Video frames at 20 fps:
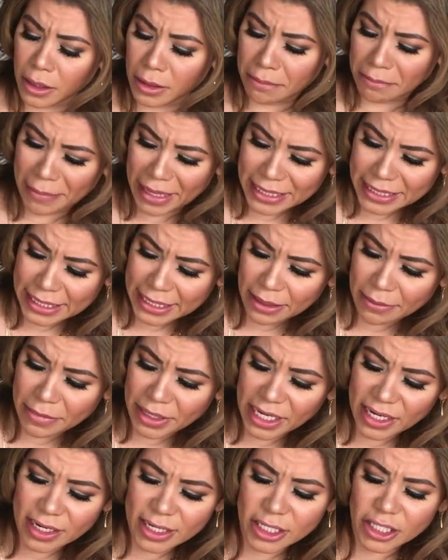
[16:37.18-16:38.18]
Mexican
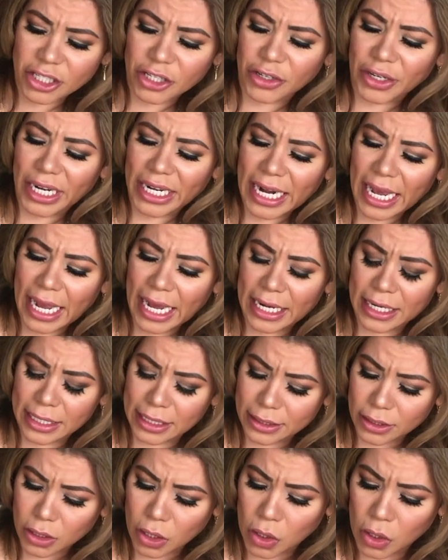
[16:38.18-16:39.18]
beer, Estrella
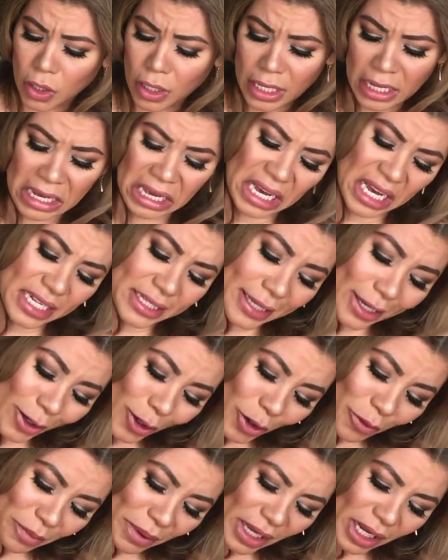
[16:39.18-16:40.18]
Jalisco. It's a
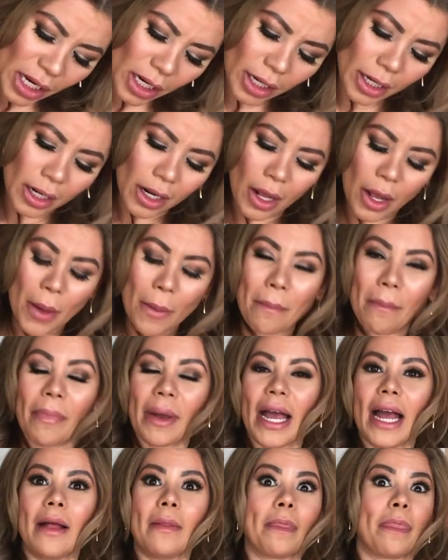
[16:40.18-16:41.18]
good beer,
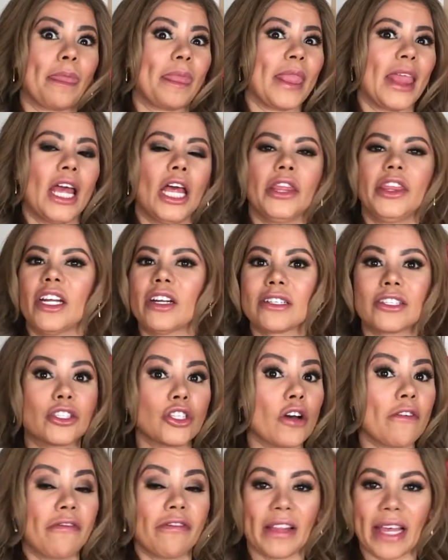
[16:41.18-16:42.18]
but there's
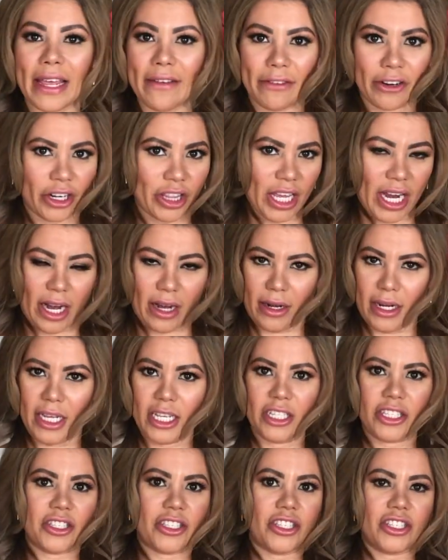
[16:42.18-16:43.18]
no flavor there.
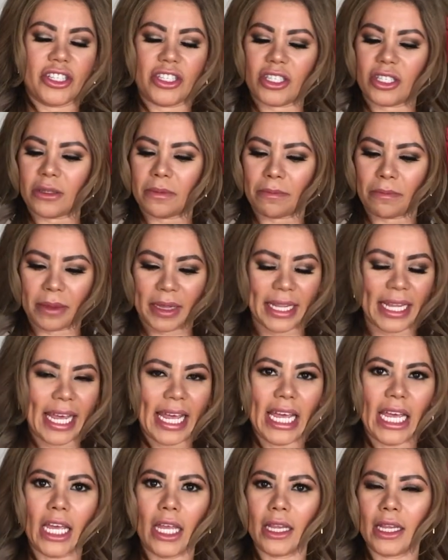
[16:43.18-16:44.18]
It's just
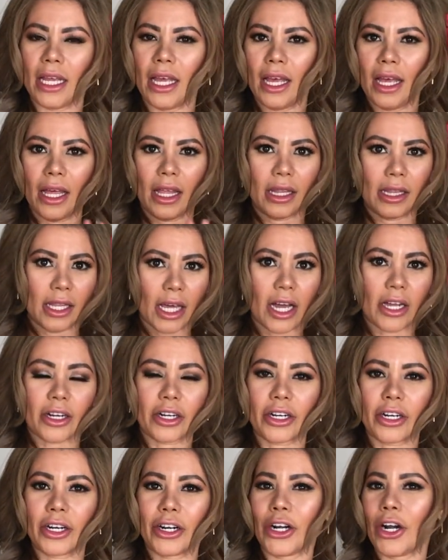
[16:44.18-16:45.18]
plain
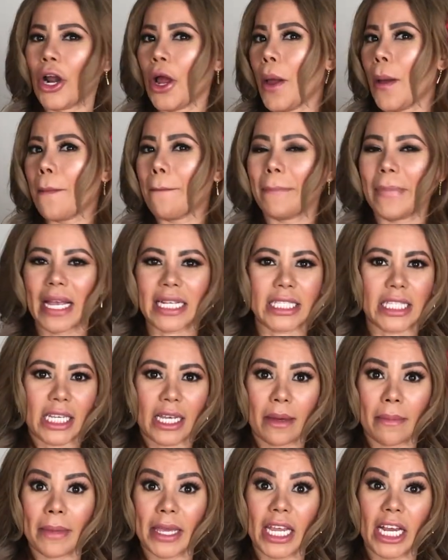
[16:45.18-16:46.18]
lager
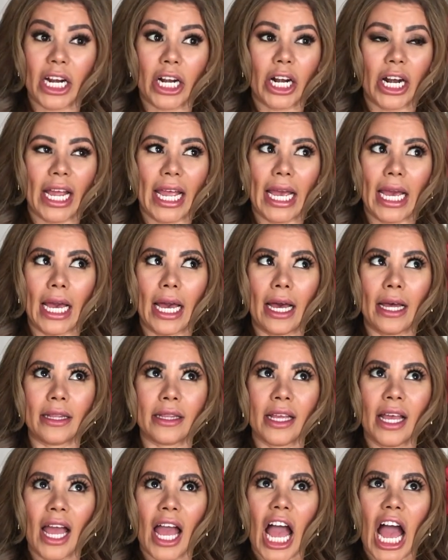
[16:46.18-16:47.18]
Mexican beer, and
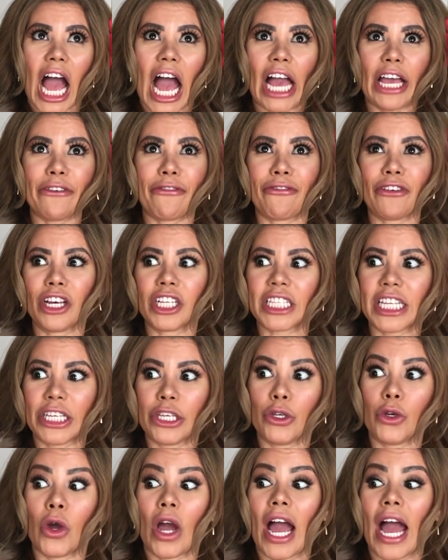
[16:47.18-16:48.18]
I feel that
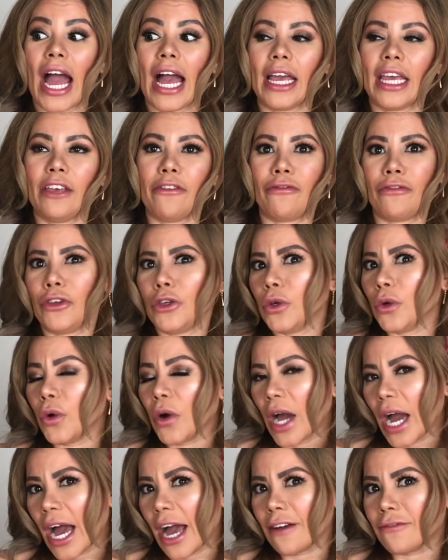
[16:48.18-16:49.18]
if you
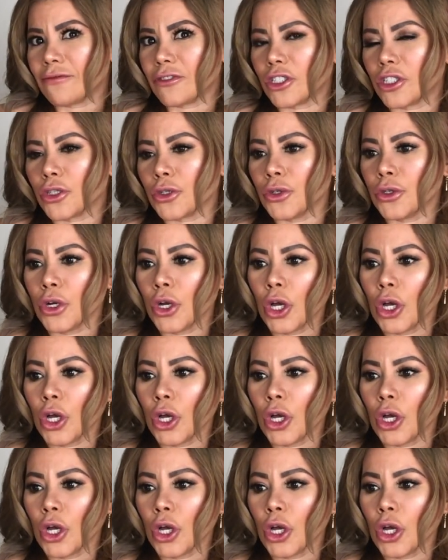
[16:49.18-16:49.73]
have to